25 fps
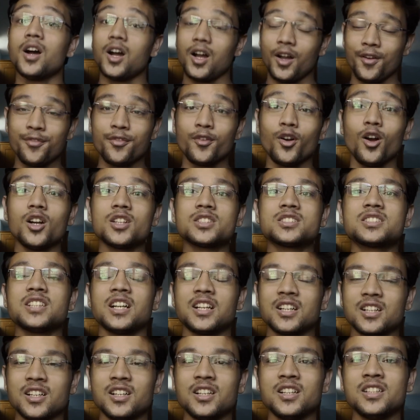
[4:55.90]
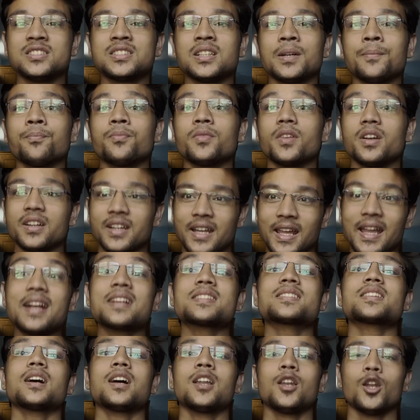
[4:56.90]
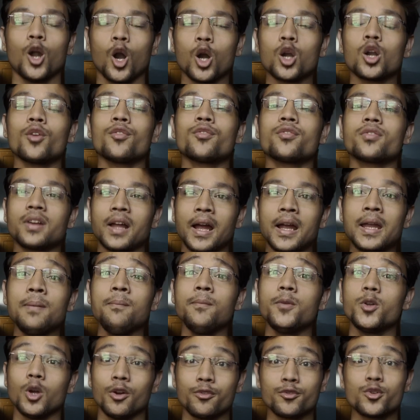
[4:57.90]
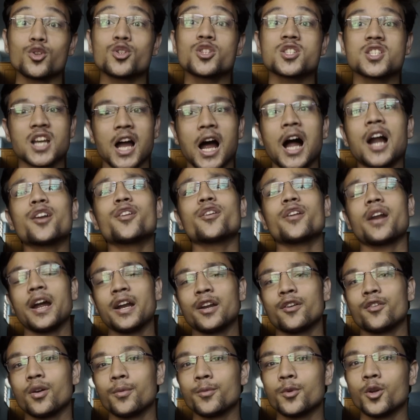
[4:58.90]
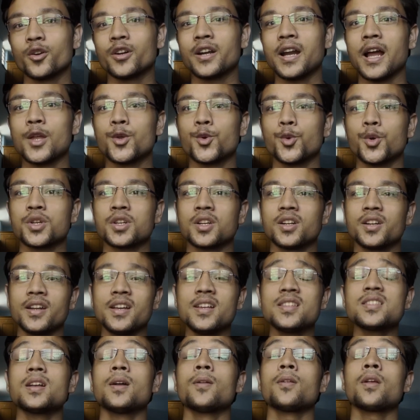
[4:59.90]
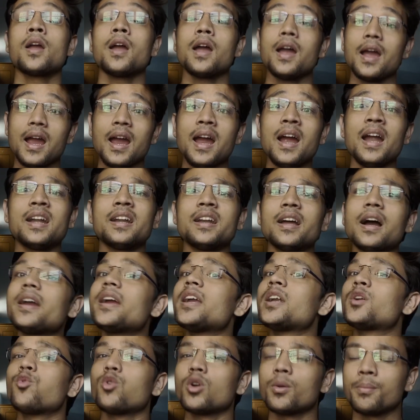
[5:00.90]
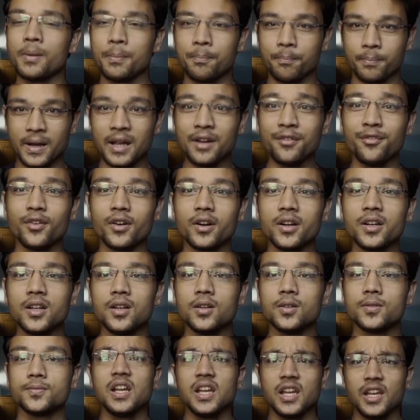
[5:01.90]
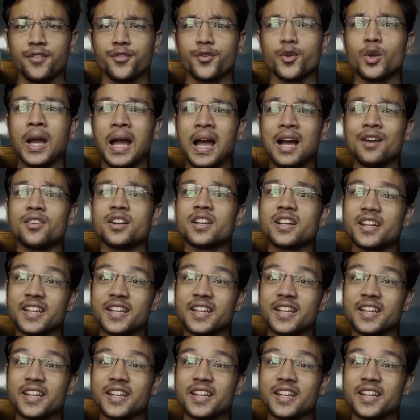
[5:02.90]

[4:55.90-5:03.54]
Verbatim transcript: Of course, journalism takes a lot of time. You have to start right from your graduation days, and it would be preferred if you have a